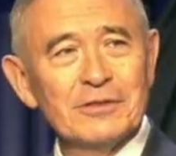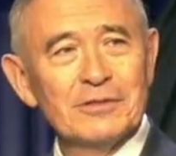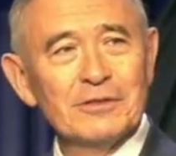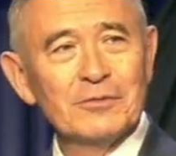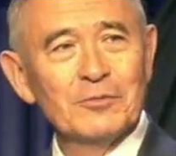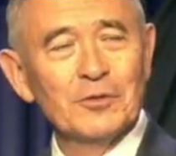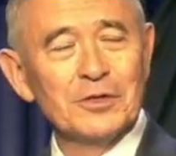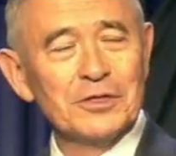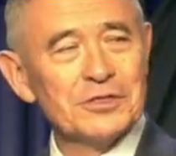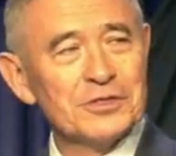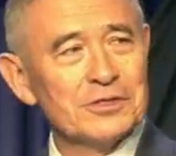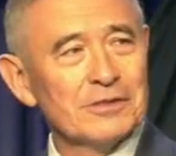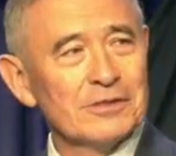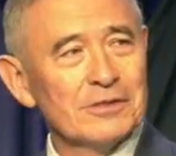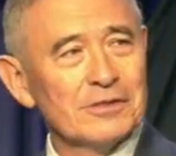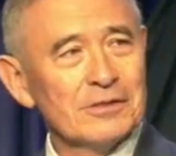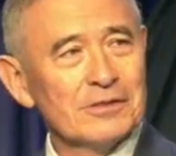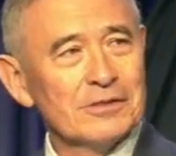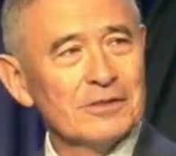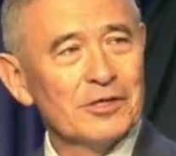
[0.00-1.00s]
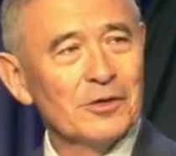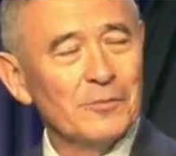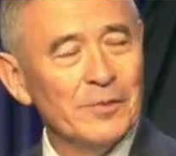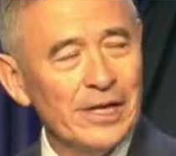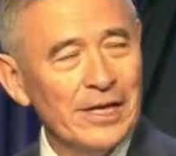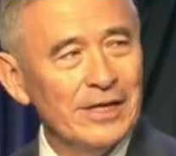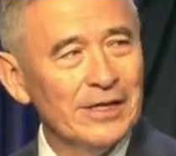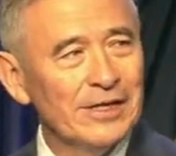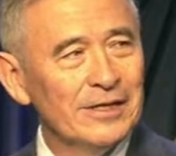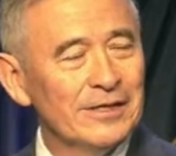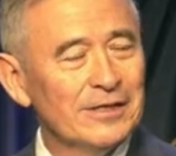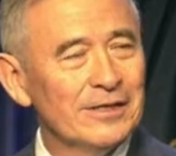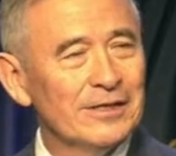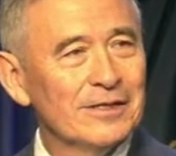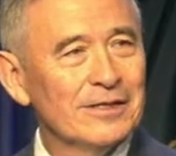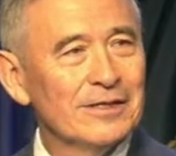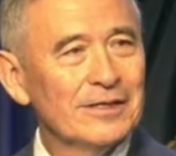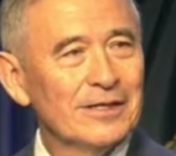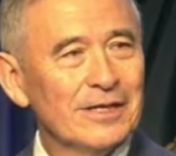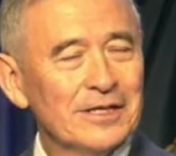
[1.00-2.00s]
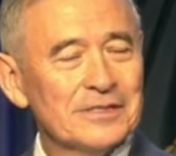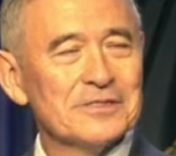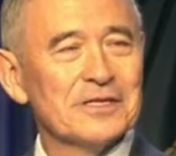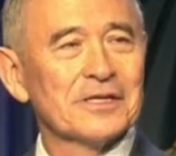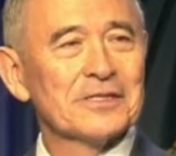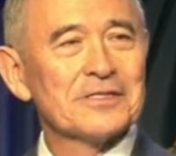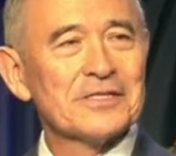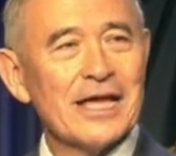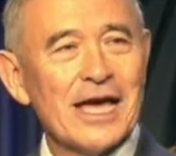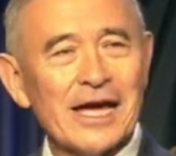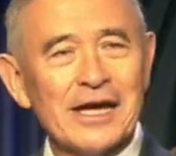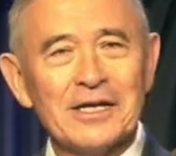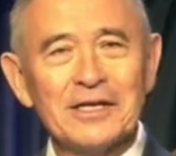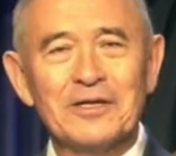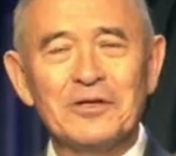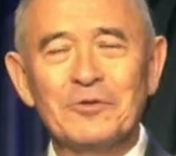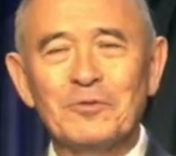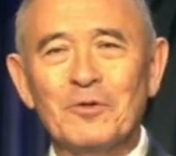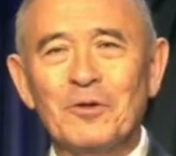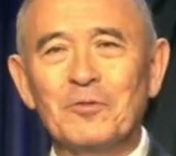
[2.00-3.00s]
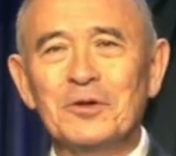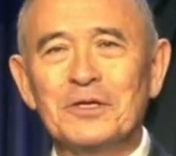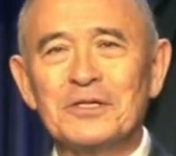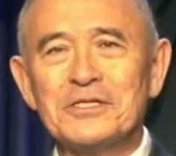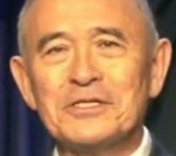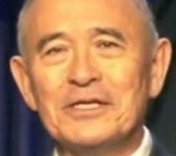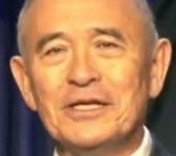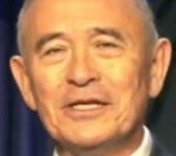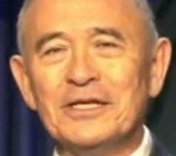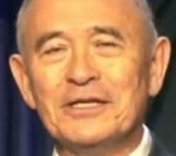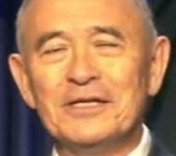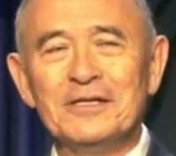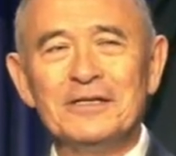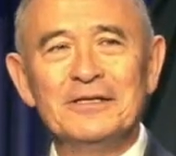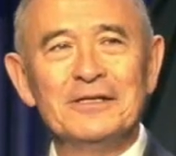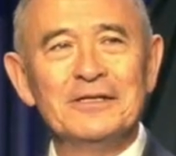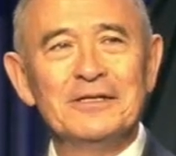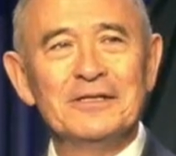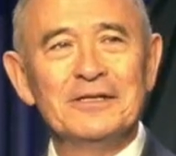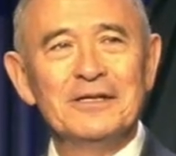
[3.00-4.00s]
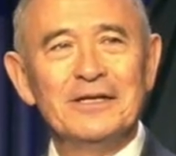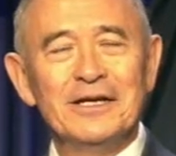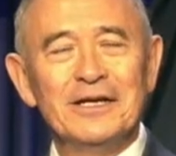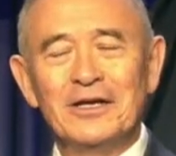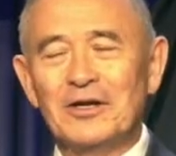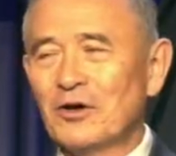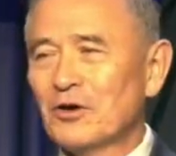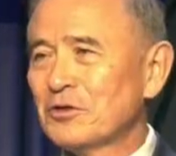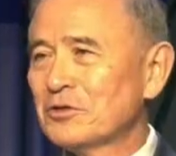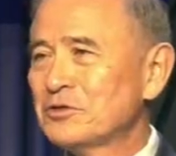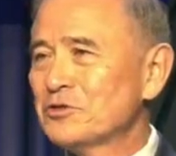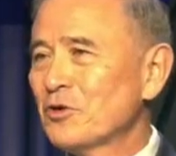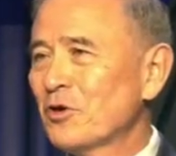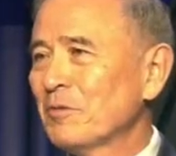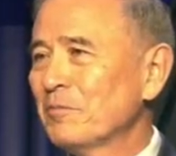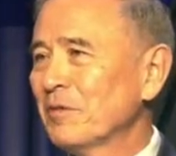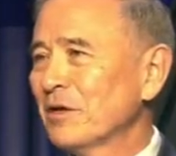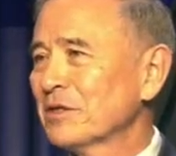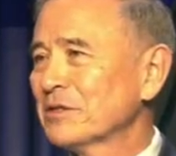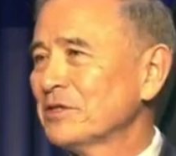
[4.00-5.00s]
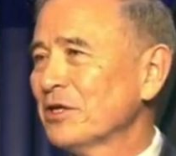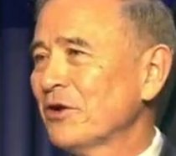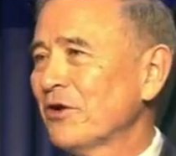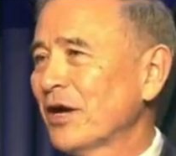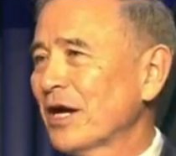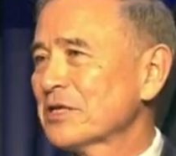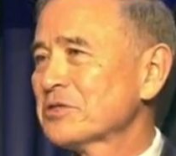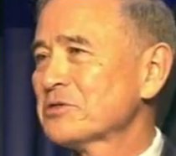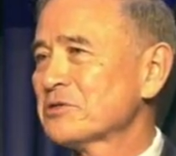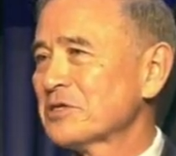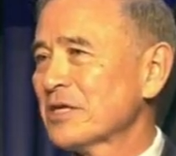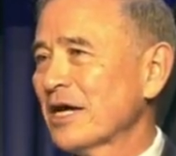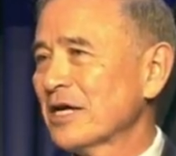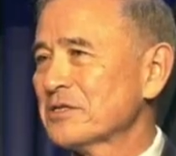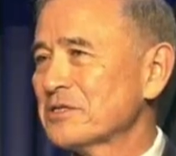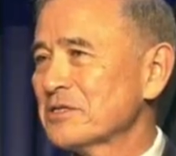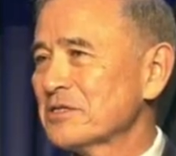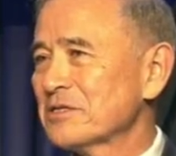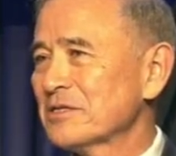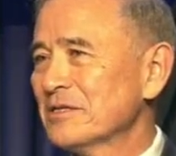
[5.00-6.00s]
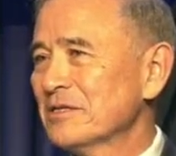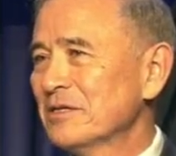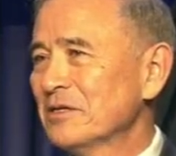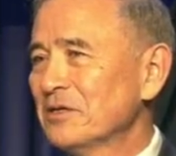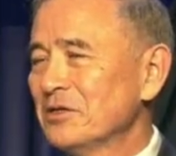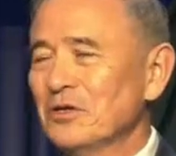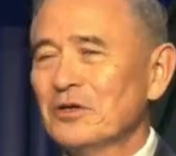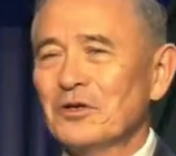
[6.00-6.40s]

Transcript: which to me is exactly what we see in our joint military exercises. You know, the